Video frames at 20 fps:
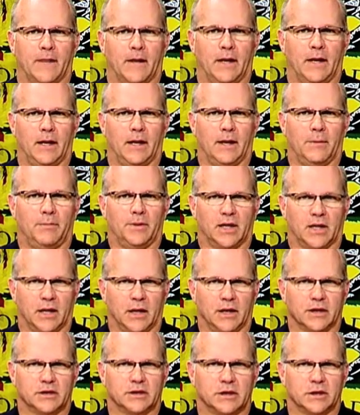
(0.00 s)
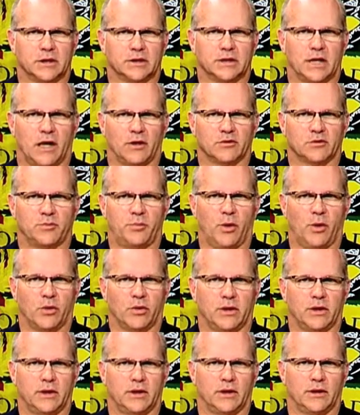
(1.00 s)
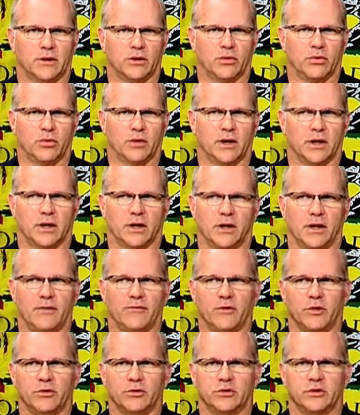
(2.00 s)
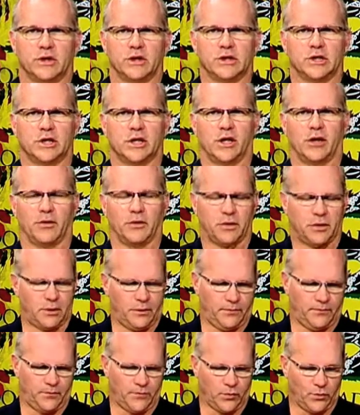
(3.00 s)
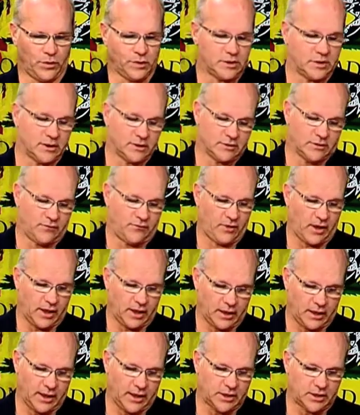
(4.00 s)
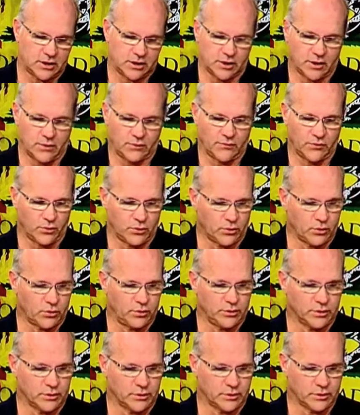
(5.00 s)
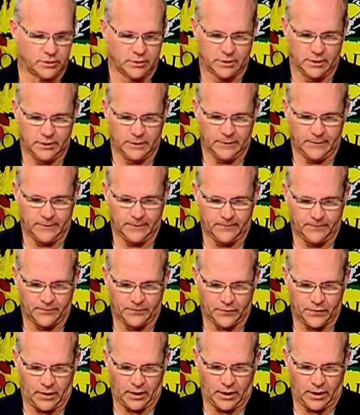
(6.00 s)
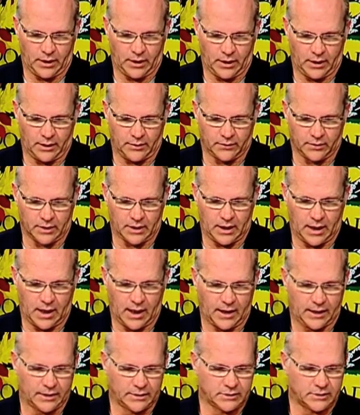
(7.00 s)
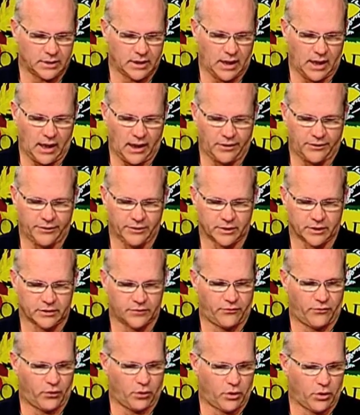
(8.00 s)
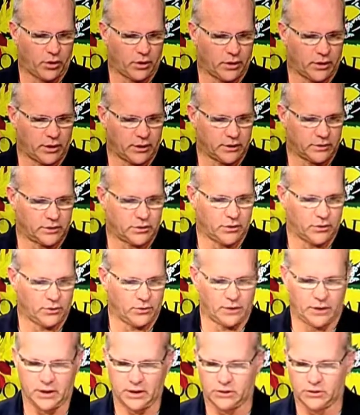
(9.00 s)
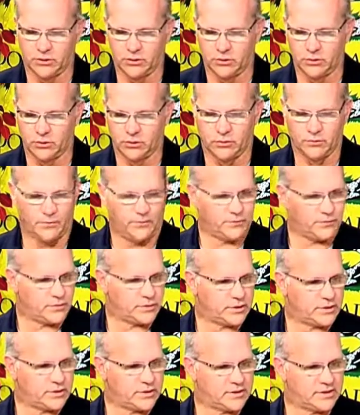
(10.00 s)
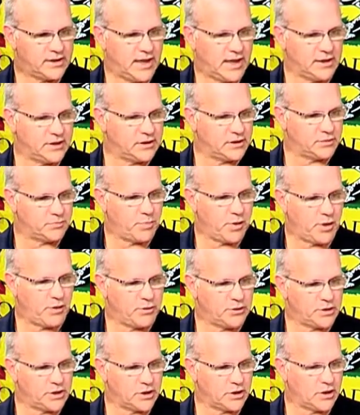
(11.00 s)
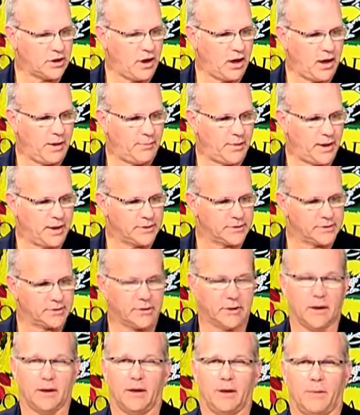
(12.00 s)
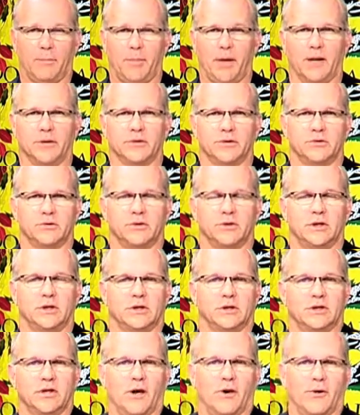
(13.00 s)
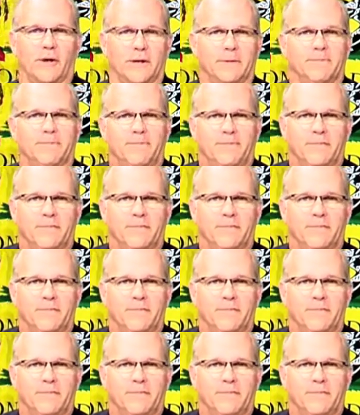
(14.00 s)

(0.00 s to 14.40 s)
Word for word: uh, because she is outspoken and a critic of our judiciary, which is a violation of the rules, uh, the canons, the ethics for an attorney to say disparaging comments about the judiciary.